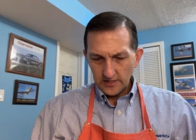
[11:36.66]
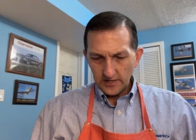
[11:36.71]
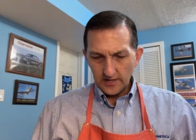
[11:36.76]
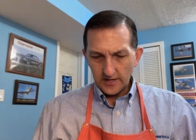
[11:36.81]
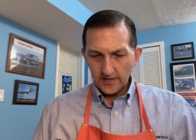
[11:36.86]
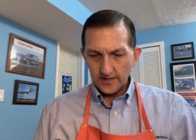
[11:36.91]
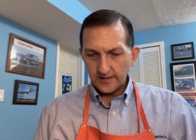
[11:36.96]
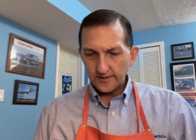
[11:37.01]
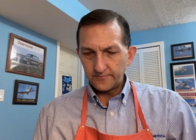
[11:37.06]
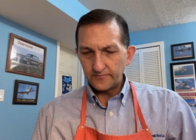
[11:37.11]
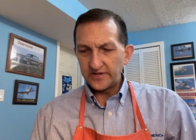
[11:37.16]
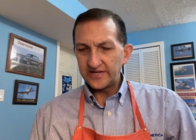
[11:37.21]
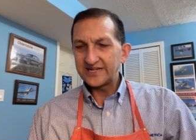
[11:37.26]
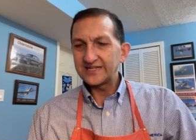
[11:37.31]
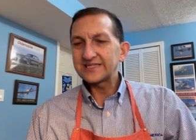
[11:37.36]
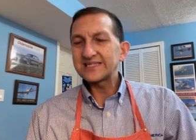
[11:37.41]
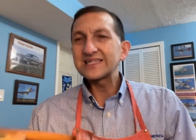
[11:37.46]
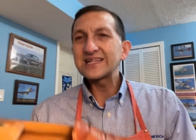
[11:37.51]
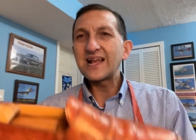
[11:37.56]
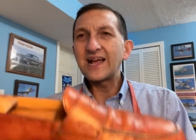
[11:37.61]
um, but
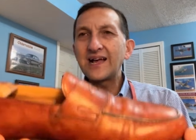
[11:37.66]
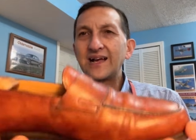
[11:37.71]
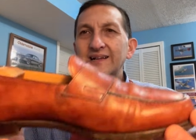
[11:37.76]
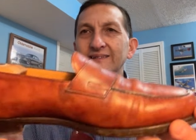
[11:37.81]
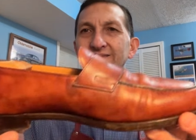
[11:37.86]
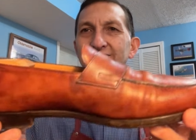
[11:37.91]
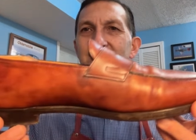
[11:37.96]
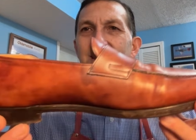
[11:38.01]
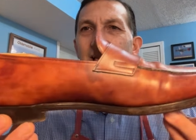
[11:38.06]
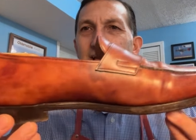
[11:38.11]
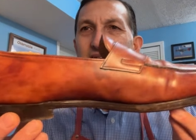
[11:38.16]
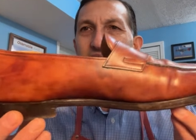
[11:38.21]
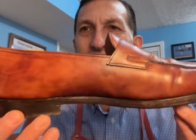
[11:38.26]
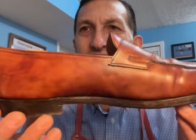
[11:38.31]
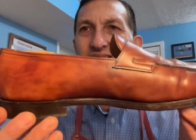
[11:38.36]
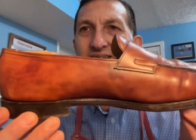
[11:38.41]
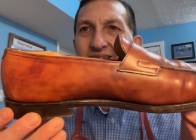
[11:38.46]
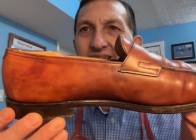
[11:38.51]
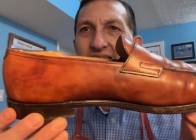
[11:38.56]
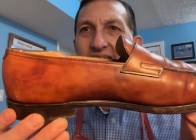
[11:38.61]
it's not like,
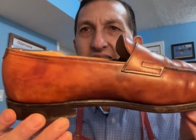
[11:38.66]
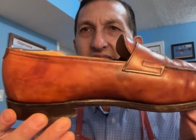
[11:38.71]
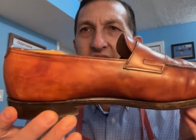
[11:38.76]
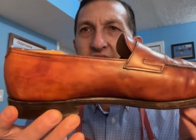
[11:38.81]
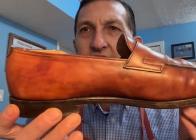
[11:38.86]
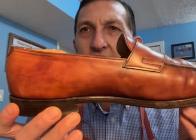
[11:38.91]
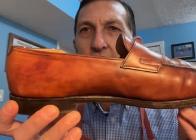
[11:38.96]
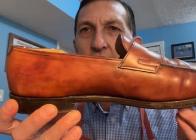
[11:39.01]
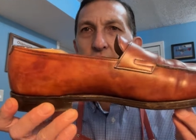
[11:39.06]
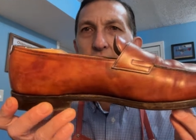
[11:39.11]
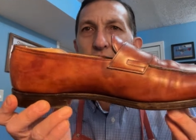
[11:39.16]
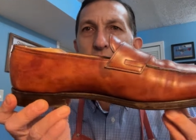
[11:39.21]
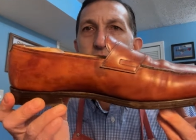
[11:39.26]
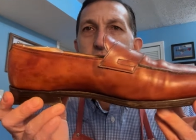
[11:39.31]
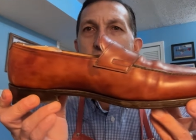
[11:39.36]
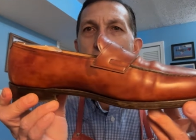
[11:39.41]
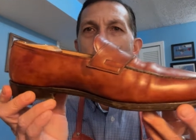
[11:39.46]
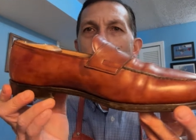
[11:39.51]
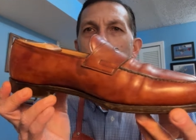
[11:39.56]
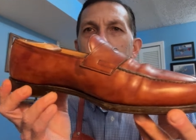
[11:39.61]
uh, you know,
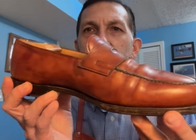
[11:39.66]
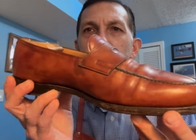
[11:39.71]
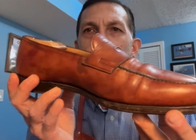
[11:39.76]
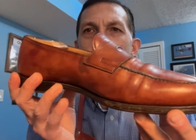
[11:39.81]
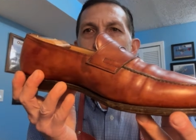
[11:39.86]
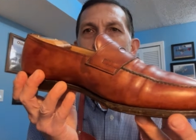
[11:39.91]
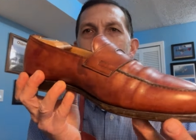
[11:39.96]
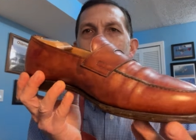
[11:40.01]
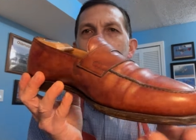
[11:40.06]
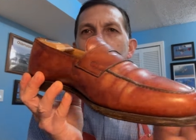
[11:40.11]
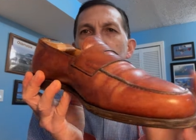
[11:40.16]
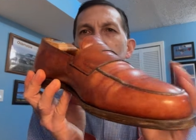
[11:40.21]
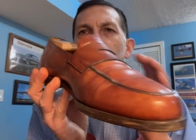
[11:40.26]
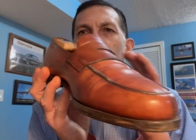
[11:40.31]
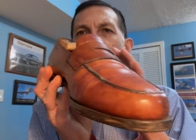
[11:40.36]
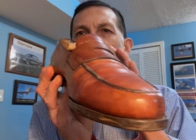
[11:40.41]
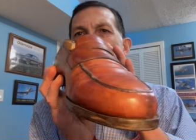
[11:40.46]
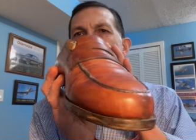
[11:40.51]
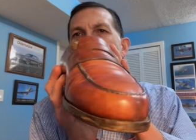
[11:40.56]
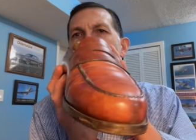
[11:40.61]
obnoxious, like you're
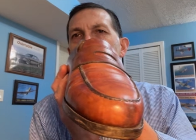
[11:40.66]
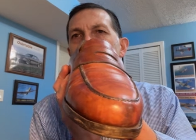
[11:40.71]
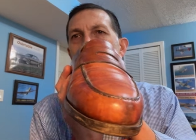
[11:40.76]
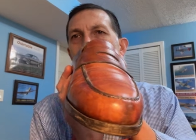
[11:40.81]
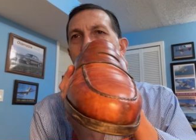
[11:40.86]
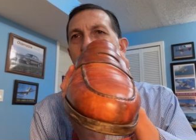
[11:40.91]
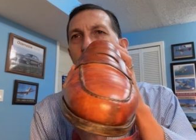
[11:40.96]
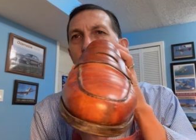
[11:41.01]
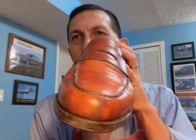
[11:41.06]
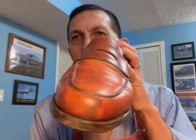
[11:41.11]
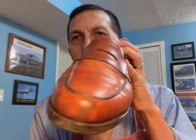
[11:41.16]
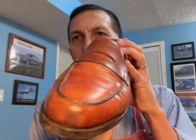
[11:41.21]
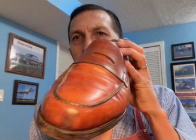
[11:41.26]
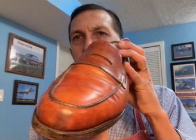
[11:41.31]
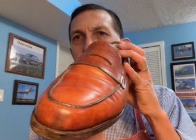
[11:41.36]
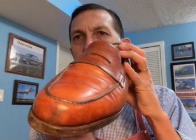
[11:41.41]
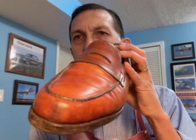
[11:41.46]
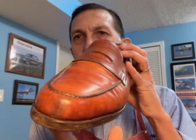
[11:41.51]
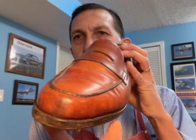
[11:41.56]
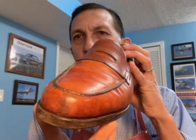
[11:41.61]
trying to garner
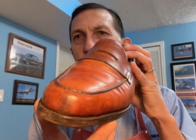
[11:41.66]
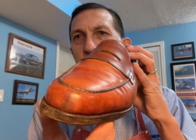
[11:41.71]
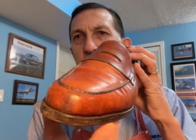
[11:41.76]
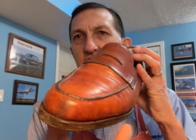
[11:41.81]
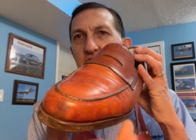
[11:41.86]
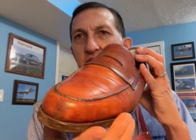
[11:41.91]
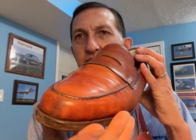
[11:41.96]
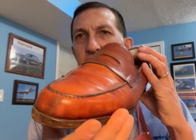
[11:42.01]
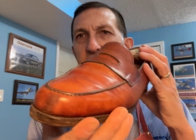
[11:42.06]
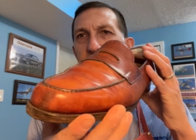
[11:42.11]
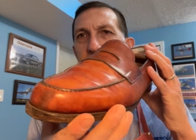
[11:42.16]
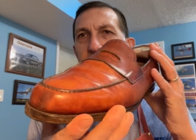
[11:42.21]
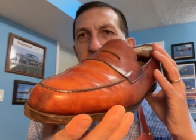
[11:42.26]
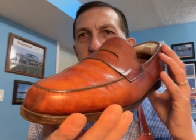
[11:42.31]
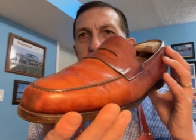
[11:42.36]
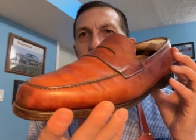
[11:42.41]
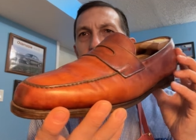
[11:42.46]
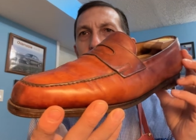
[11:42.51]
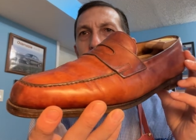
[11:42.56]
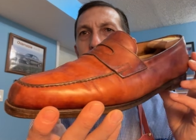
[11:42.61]
attention or something like
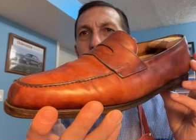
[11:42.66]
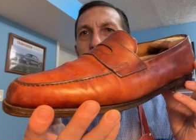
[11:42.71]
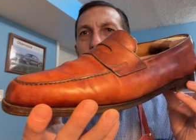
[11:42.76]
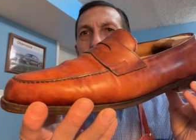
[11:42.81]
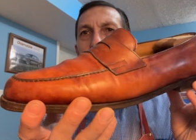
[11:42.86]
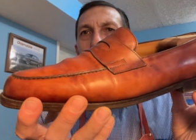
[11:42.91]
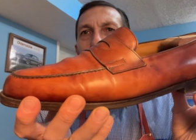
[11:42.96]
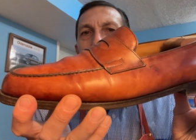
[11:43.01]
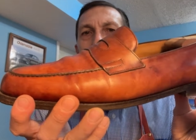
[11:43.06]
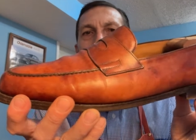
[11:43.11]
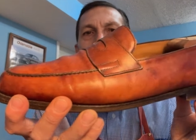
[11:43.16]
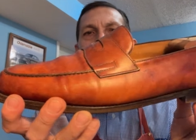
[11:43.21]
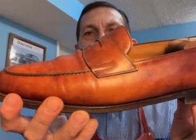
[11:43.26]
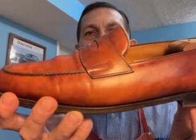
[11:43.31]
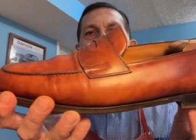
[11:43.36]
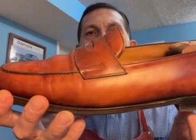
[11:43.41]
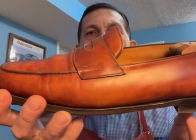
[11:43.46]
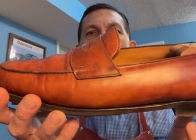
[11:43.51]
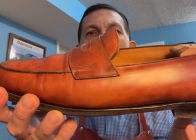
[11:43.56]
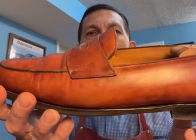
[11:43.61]
that, you know?
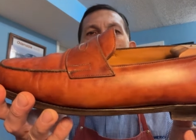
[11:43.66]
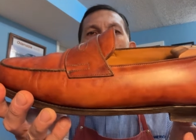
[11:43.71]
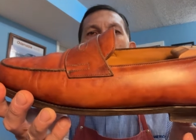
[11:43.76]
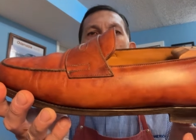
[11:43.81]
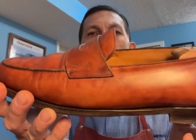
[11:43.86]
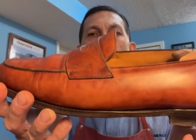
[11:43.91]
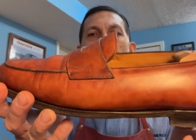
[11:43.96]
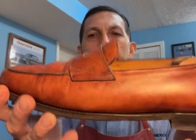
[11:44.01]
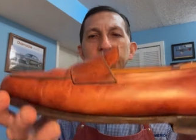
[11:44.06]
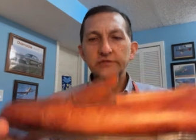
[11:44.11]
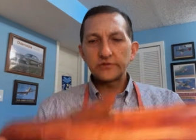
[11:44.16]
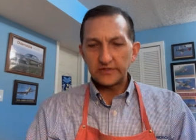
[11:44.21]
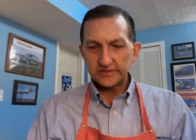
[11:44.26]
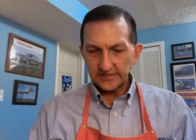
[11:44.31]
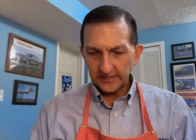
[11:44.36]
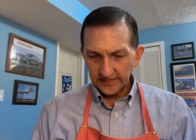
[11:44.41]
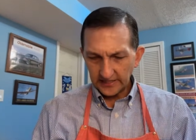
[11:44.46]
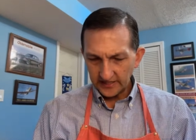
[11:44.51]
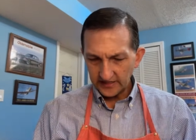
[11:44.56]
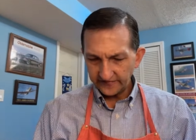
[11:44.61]
So as
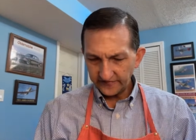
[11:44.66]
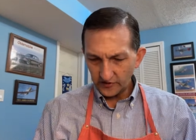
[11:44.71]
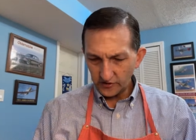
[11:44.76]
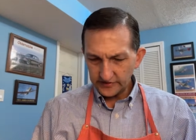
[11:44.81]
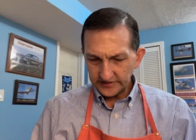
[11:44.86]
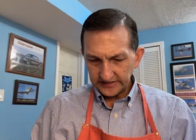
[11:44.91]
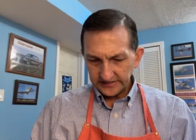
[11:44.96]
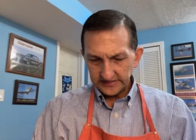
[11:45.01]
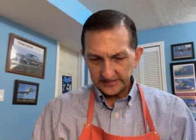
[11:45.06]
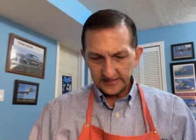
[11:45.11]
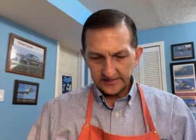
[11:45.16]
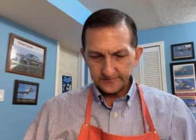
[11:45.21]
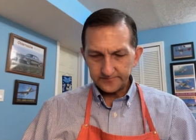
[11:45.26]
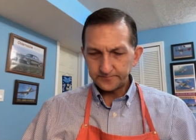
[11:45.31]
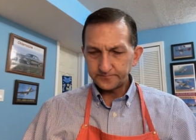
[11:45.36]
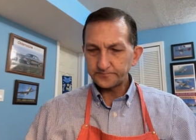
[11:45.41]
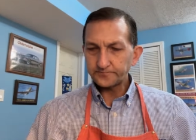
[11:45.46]
I kind of already said,